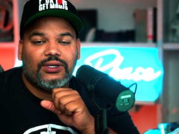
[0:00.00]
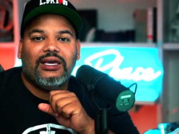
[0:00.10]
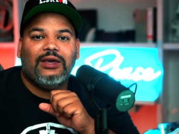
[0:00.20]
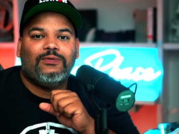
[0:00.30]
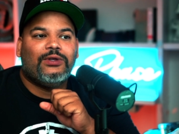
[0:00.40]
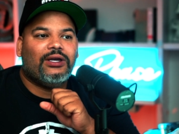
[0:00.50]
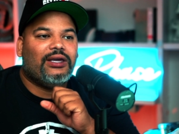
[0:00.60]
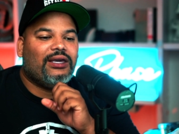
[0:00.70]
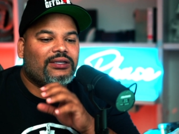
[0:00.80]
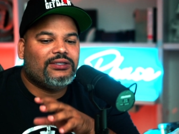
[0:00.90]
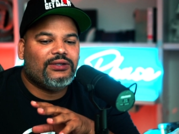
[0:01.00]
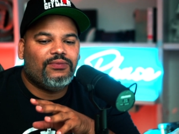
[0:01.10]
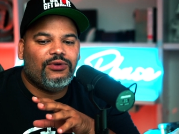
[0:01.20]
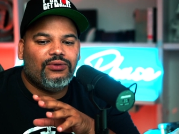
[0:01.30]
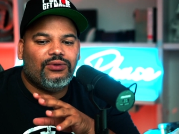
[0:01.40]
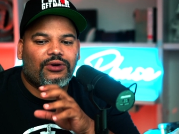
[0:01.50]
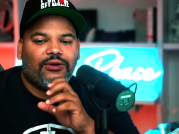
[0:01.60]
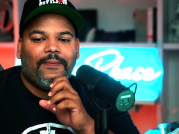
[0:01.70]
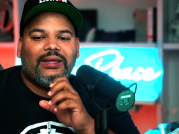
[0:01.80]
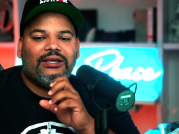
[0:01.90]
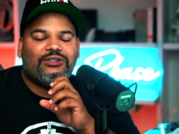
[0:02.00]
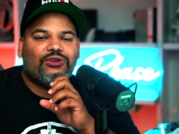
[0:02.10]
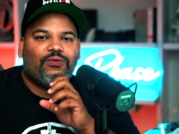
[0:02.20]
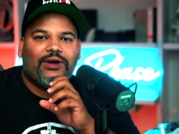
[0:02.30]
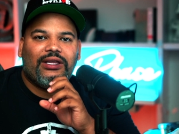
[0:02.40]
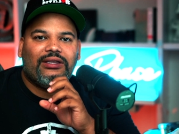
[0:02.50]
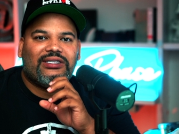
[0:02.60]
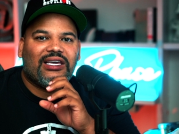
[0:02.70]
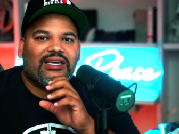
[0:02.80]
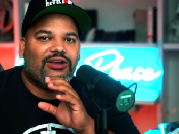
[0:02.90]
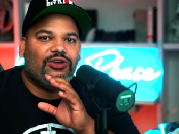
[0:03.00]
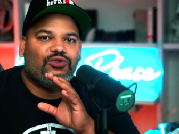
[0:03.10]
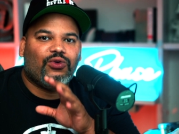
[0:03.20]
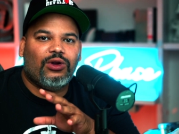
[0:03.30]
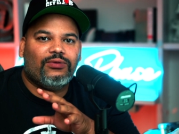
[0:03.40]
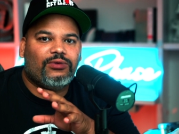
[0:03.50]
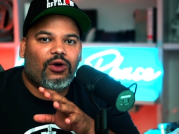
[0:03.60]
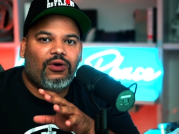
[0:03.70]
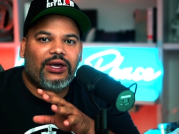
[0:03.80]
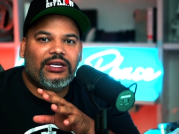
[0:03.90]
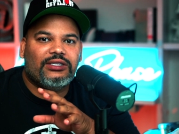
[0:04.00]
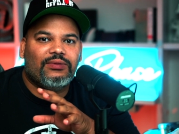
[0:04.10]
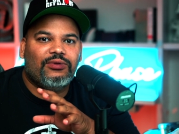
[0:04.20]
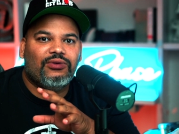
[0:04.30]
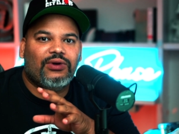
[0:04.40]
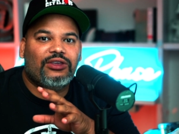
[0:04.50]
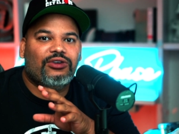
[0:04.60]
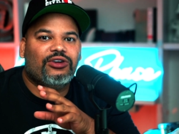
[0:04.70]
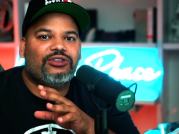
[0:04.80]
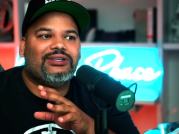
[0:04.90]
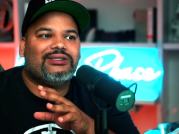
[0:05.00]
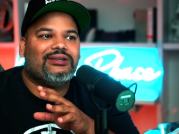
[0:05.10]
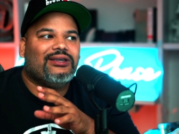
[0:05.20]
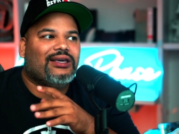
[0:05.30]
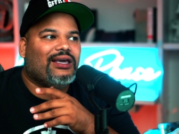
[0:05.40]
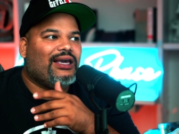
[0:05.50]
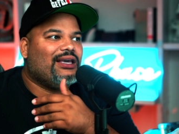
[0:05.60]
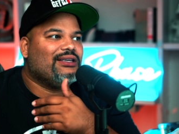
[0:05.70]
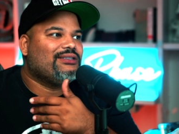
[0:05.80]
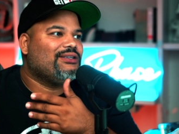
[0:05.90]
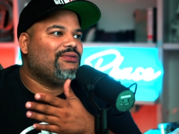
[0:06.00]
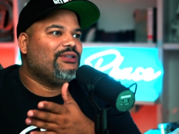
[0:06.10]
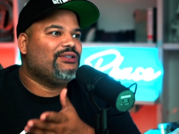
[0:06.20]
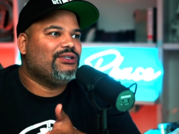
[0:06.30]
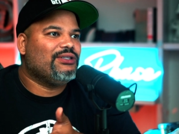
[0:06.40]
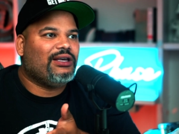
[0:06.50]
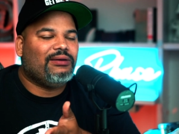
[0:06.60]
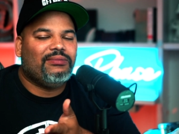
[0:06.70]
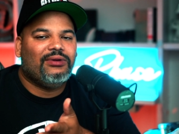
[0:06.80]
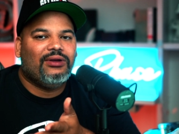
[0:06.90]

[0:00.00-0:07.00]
If the interviewer, it's already taking control of the whole interview and you're just answering to them